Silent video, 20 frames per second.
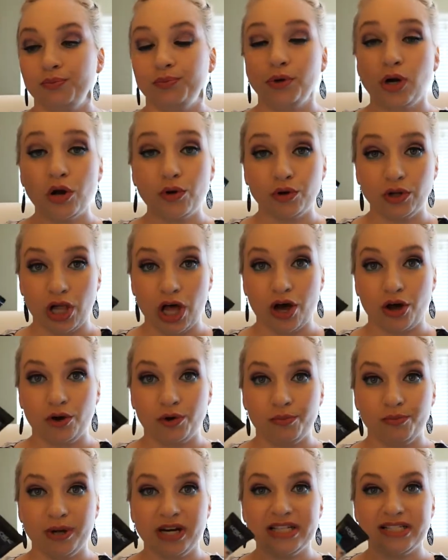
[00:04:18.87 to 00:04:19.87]

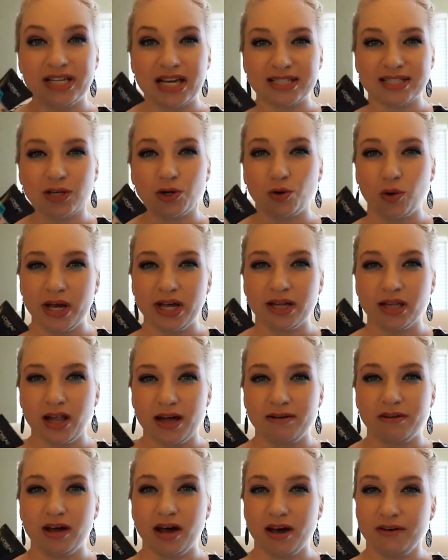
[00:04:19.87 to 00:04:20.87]
Pro-glow, but it doesn't quite
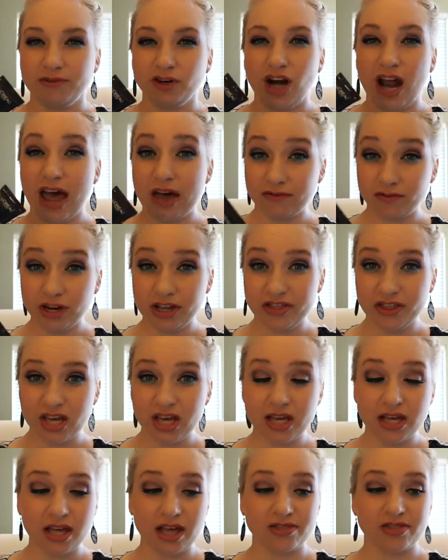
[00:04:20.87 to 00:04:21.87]
cover
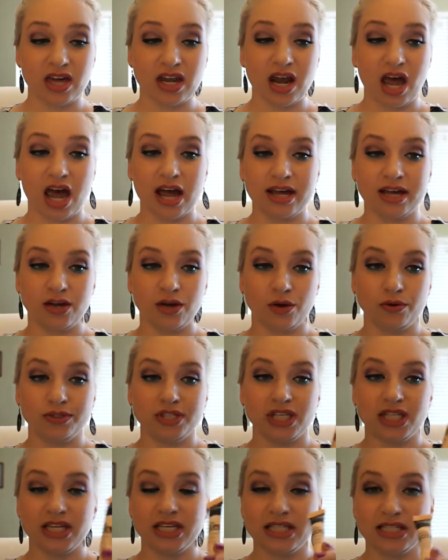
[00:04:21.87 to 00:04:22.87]
everything, then I go
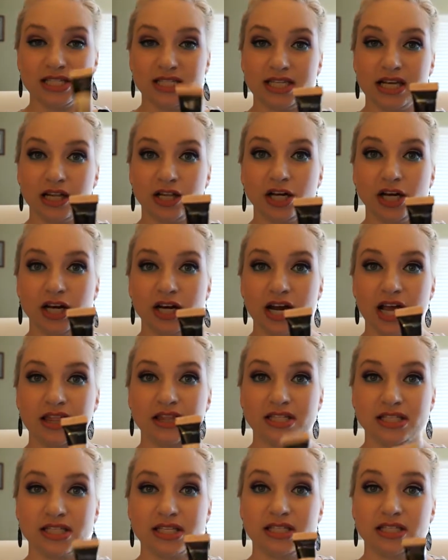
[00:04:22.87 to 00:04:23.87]
to the concealer, and
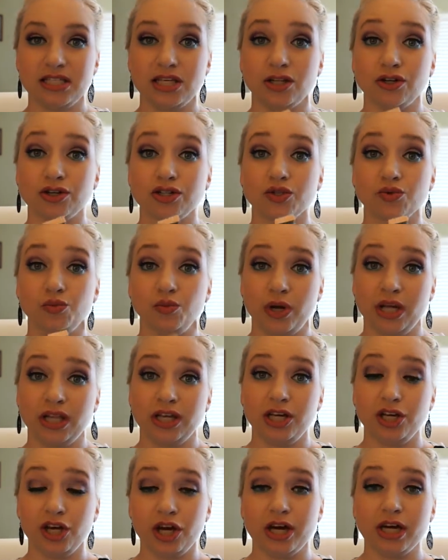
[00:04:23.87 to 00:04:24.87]
this concealer is
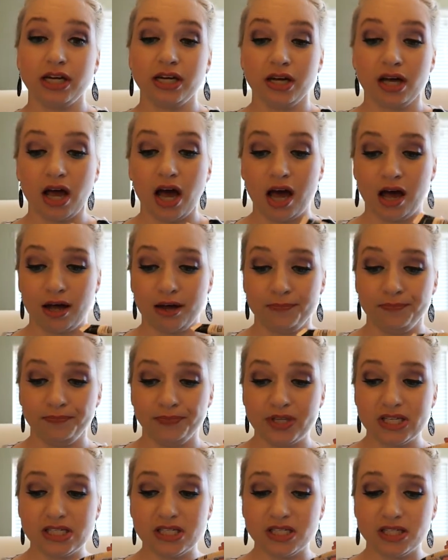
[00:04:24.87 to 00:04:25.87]
really good.
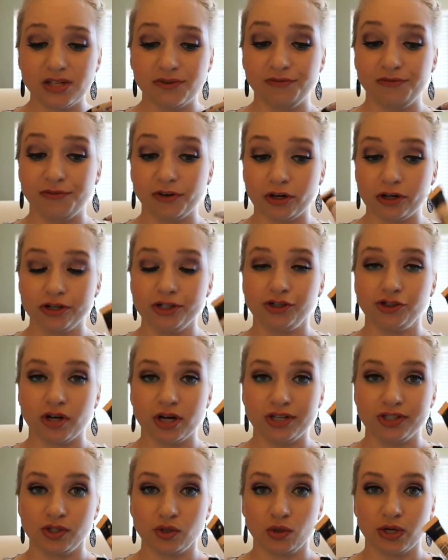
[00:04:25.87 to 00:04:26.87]
This is the first
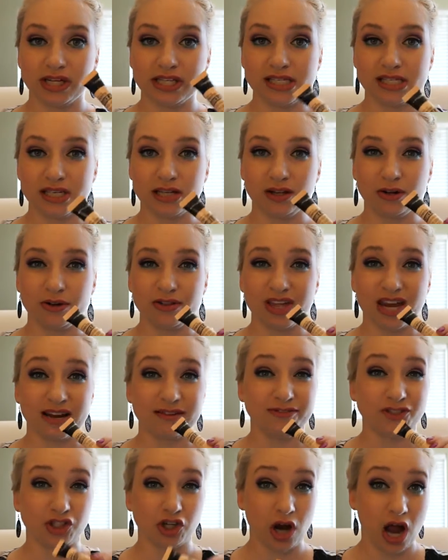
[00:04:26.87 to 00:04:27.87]
drugstore concealer that
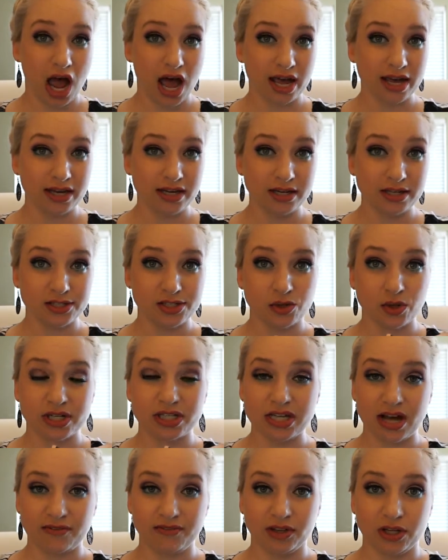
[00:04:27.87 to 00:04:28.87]
I've tried, so I
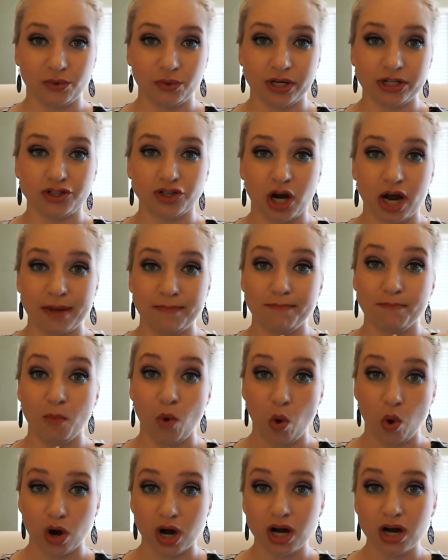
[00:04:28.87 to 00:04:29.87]
definitely want to try
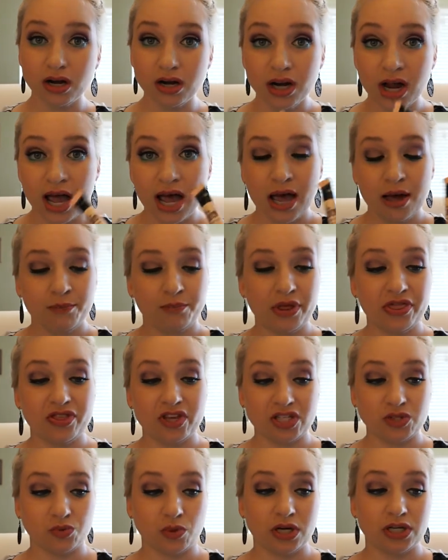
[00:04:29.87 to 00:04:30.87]
more, but
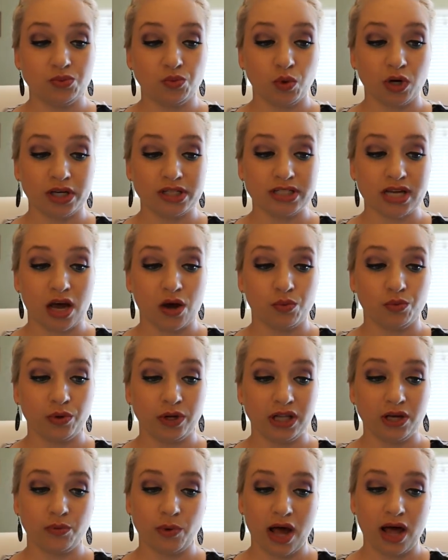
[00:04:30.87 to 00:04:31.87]
this one worked out
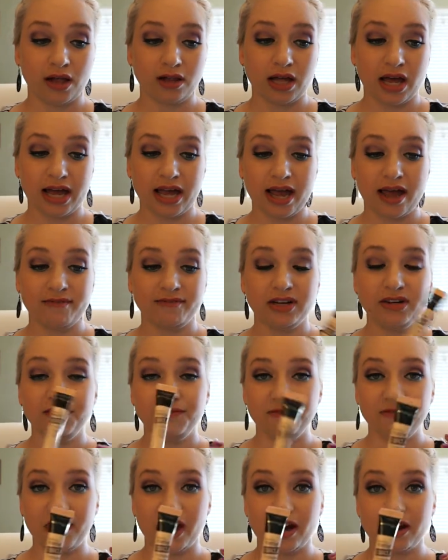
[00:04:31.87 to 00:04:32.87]
really well. I have it
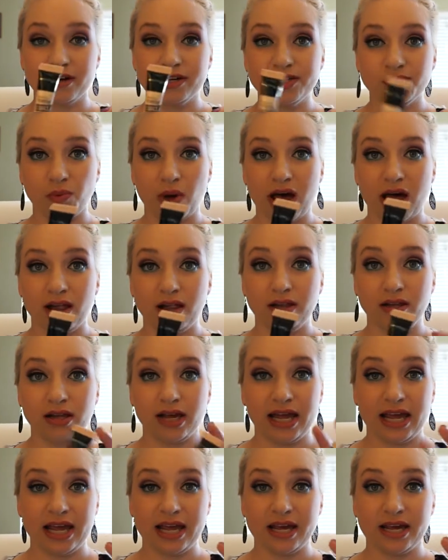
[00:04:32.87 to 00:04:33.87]
in Fair as well,
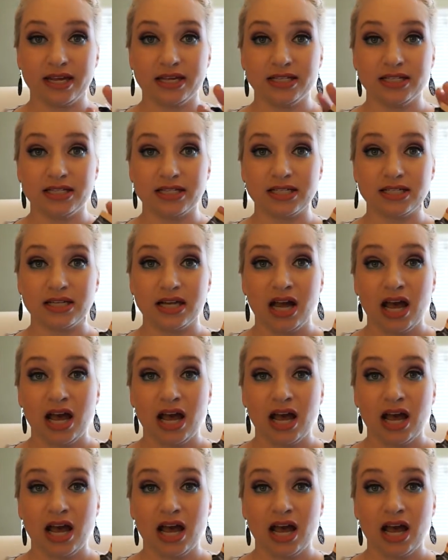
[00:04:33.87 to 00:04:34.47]
and